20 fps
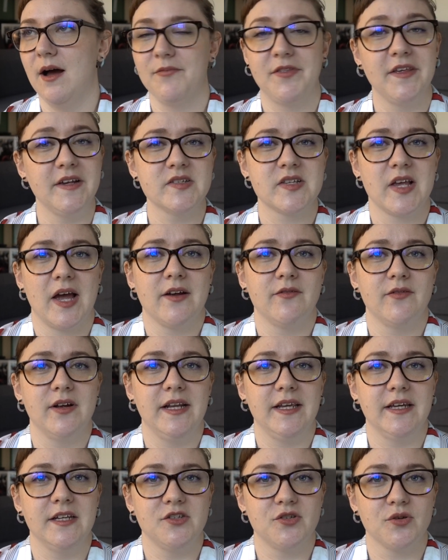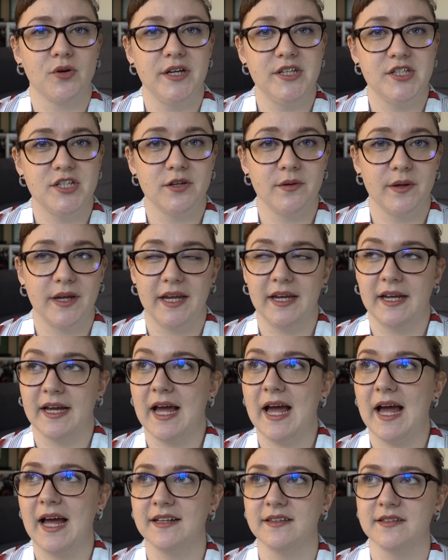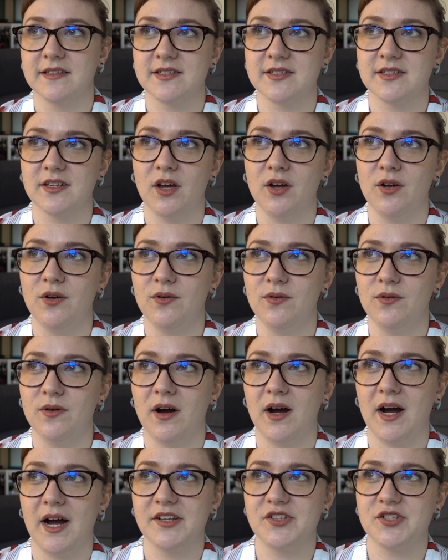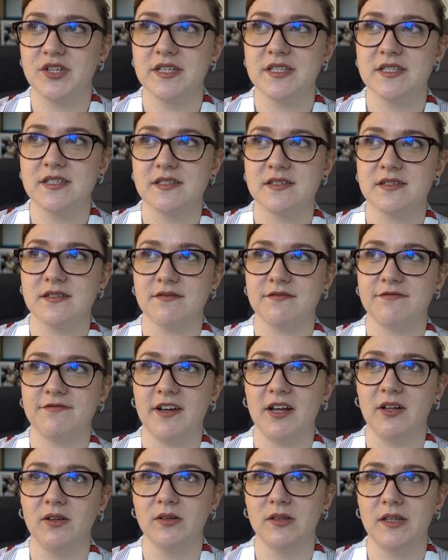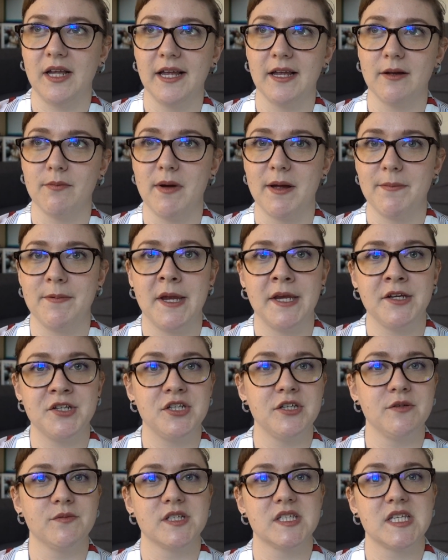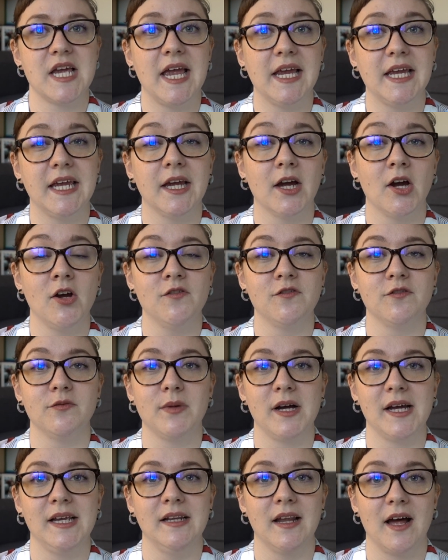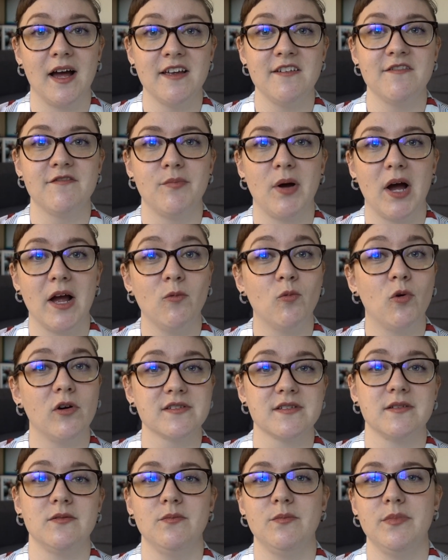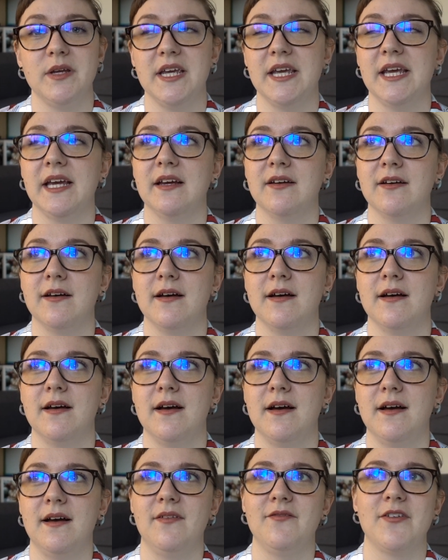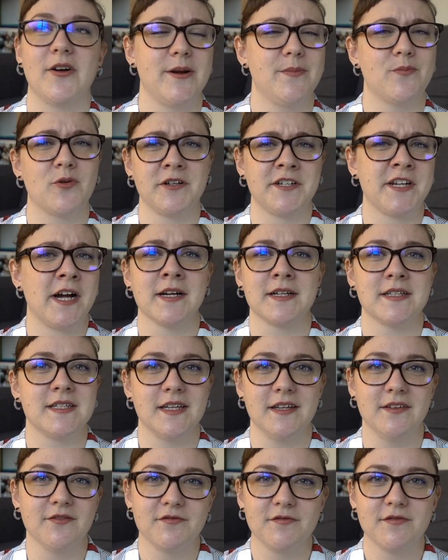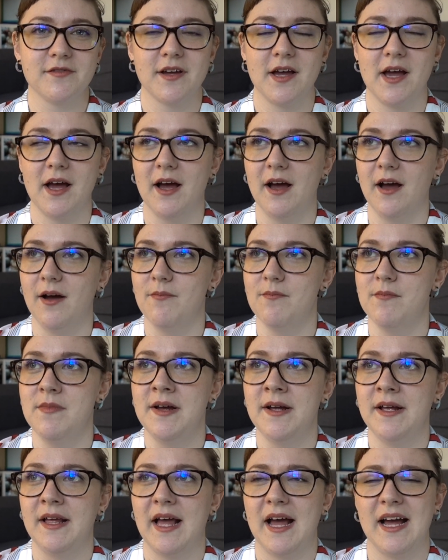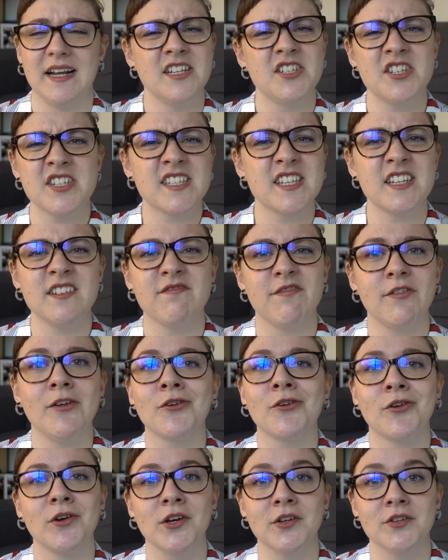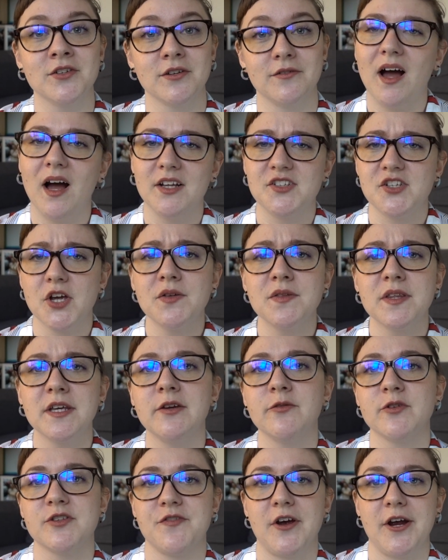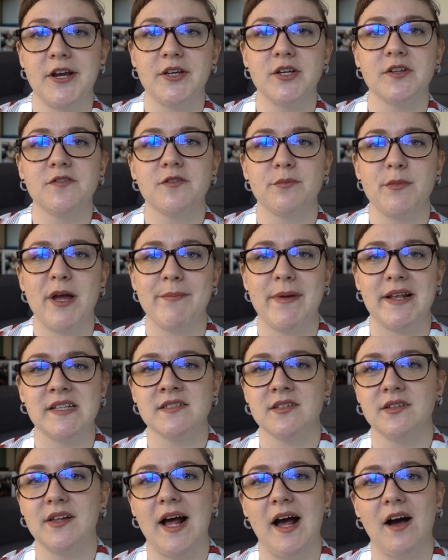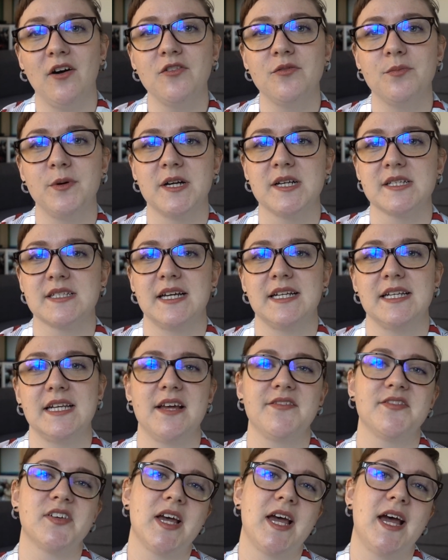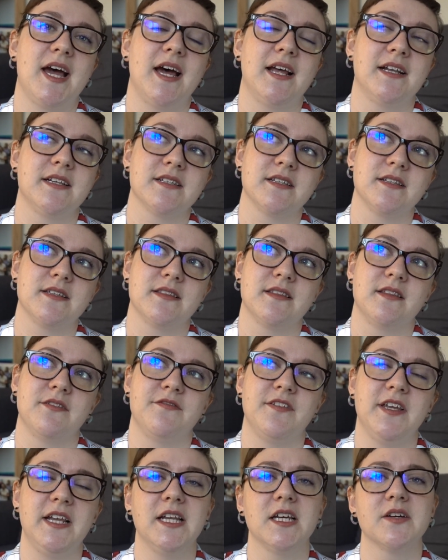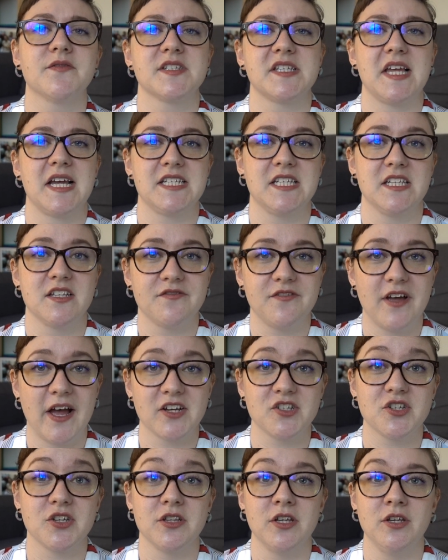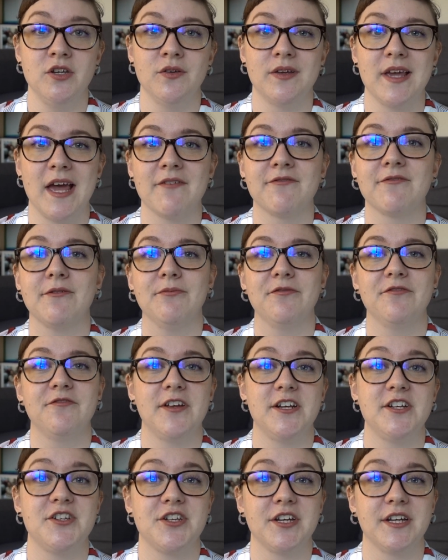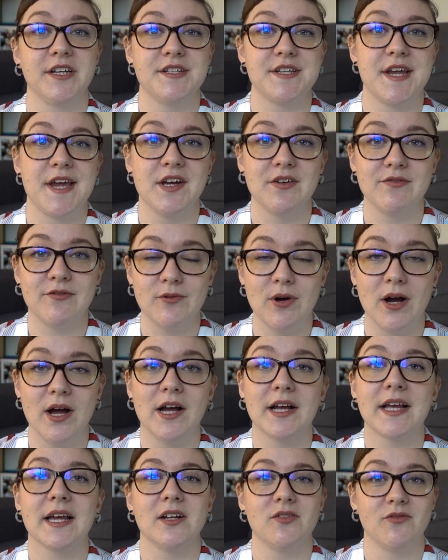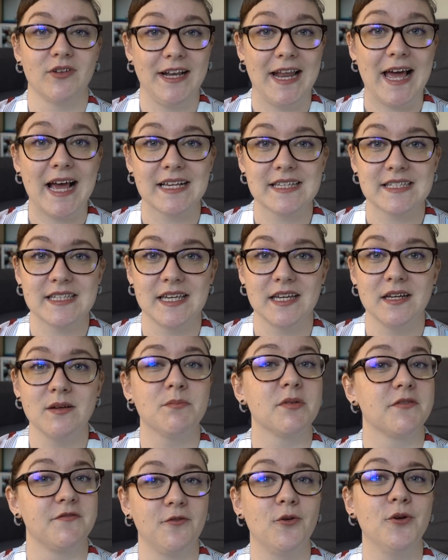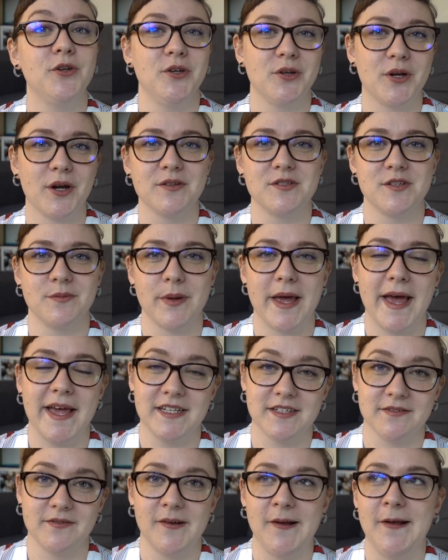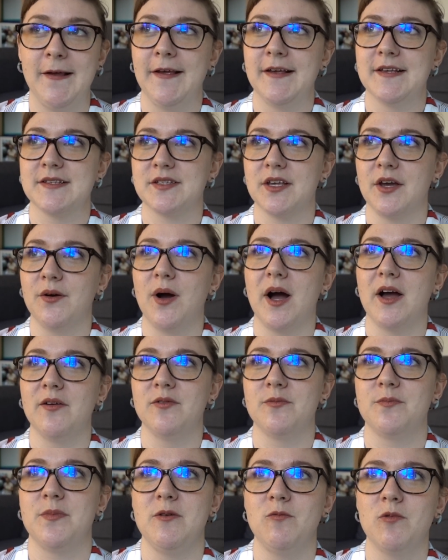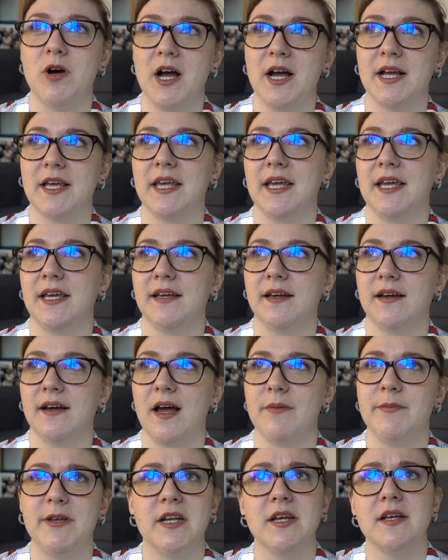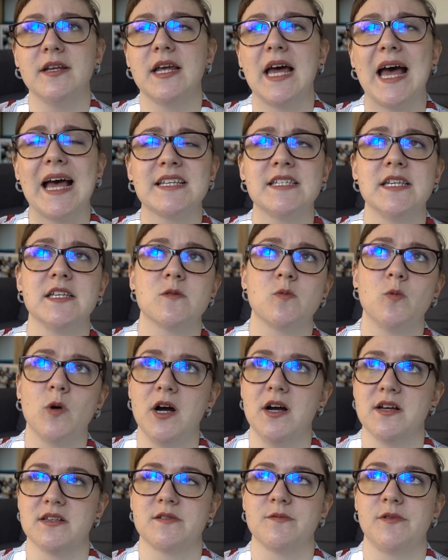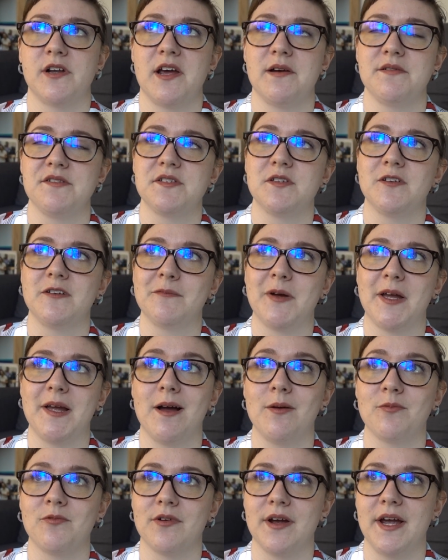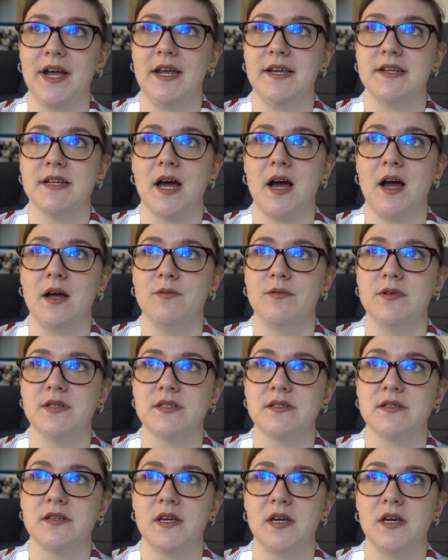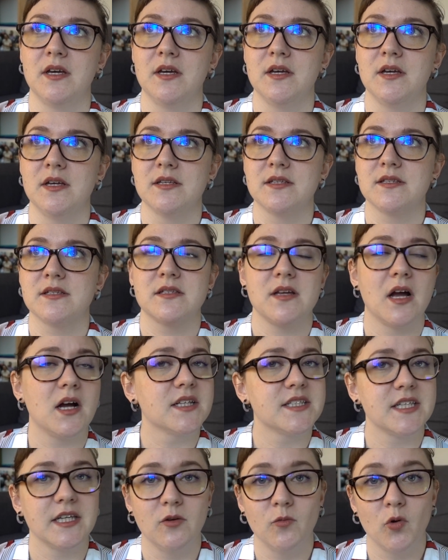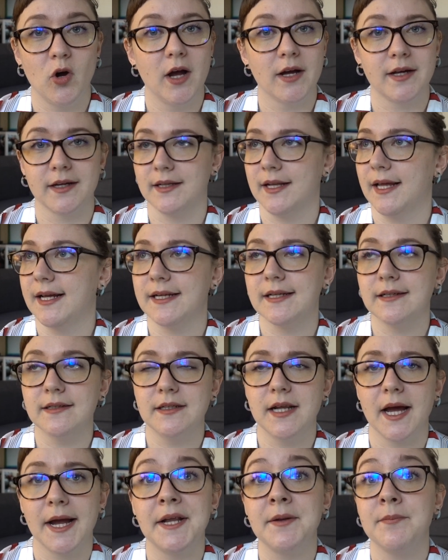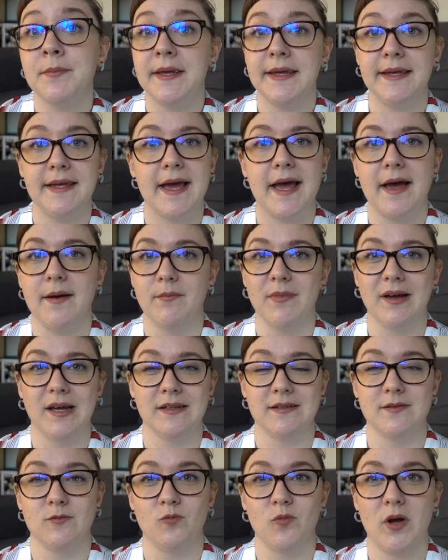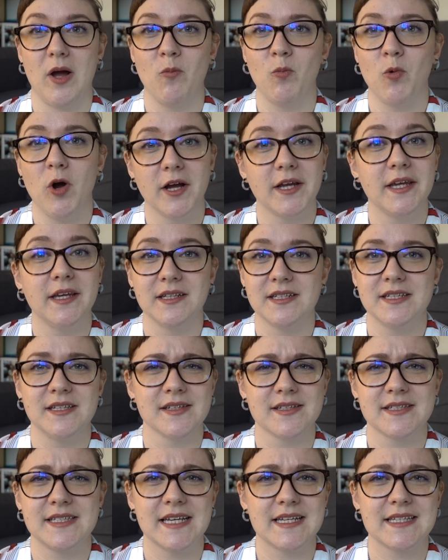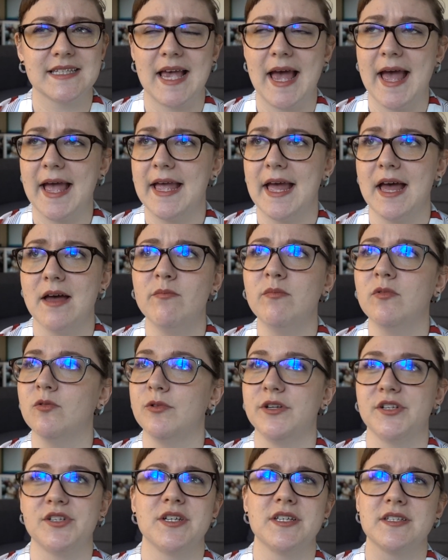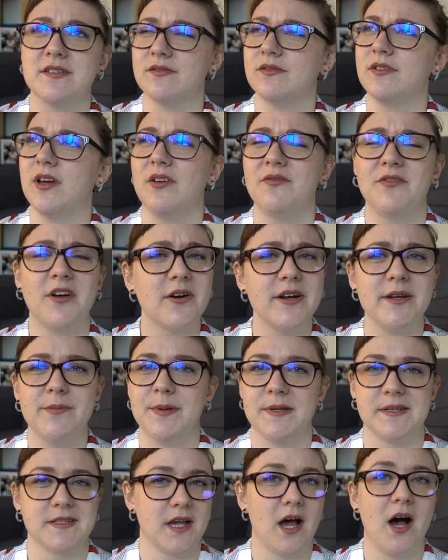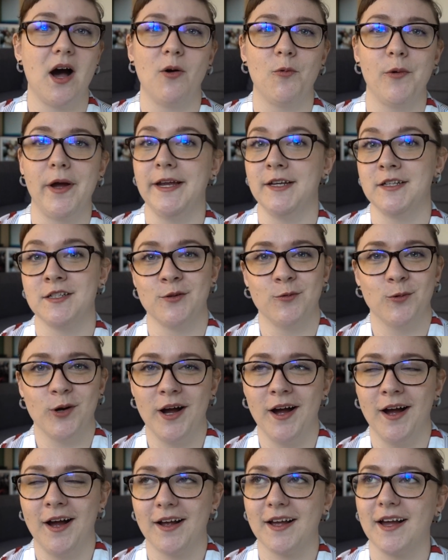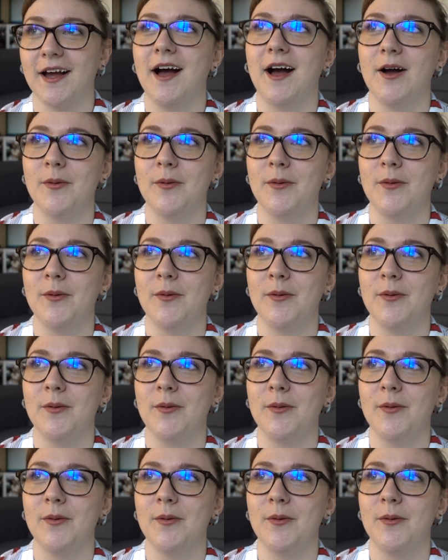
Things that I really enjoy doing. And so I just felt like my PhD was taking over my life, but I wasn't being very productive. And it just didn't good. I don't think it was very good for my mental health because I never had the feeling of satisfaction that you get from finishing a day of work and relaxing before you go to bed. So I would be working, I mean, at its worst, when I was doing my upgrade, I was starting work at like 9 PM and working until 6 AM, which is a very bizarre way to work.